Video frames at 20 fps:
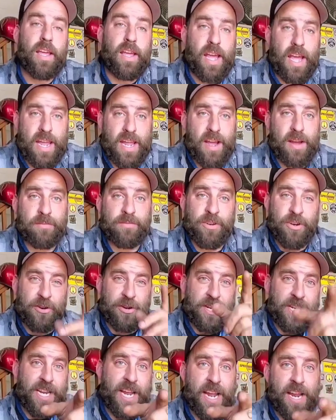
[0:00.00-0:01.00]
Hey, I'm
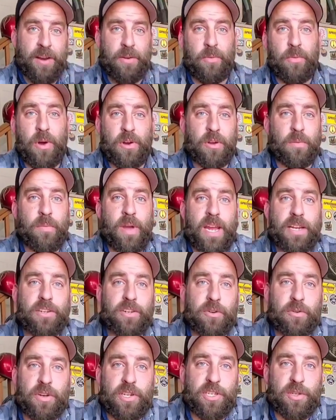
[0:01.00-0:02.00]
Dirty Dan and welcome
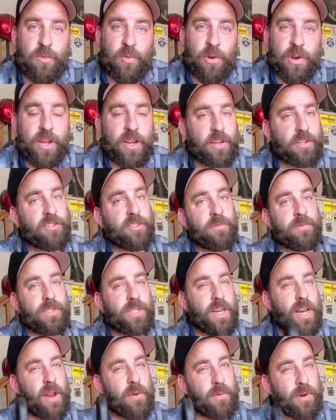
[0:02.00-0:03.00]
back to Greasy Boy
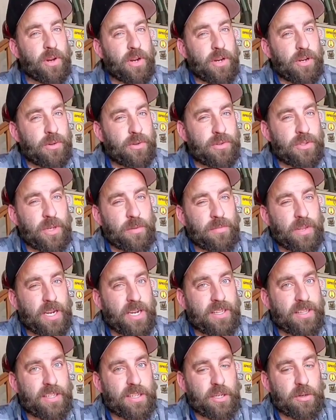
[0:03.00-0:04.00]
Customs. Today we're going to do something
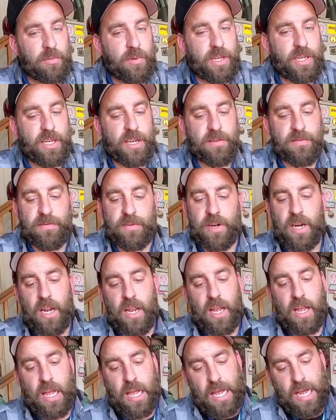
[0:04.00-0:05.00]
a little bit different.
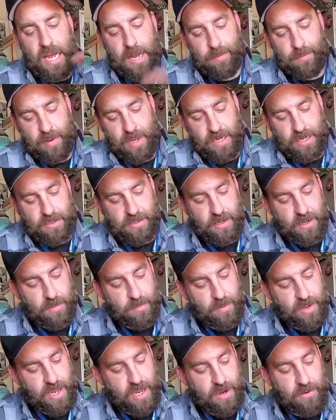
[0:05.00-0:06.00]
I picked
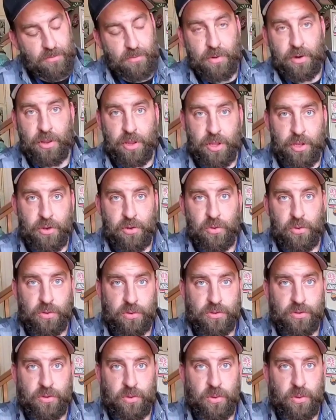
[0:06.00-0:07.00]
up a really
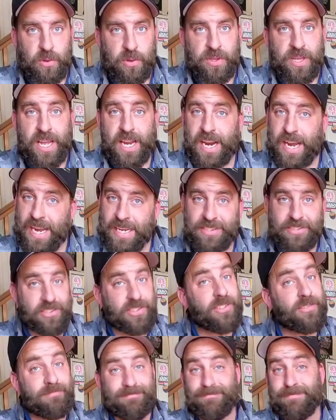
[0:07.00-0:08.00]
cool tool that I
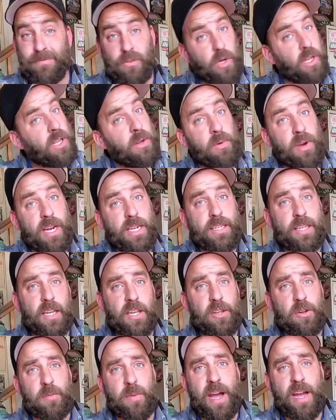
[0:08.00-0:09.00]
just really want to
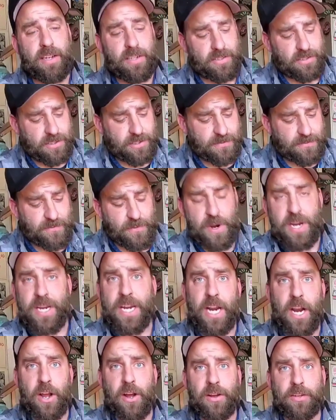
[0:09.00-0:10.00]
tell you about because it's
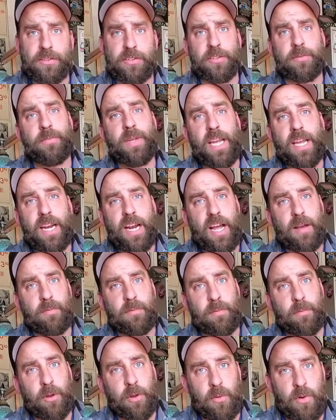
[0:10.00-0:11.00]
freaking awesome and
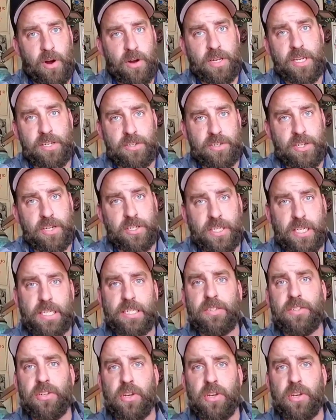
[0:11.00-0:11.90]
I'm a Milwaukee junkie.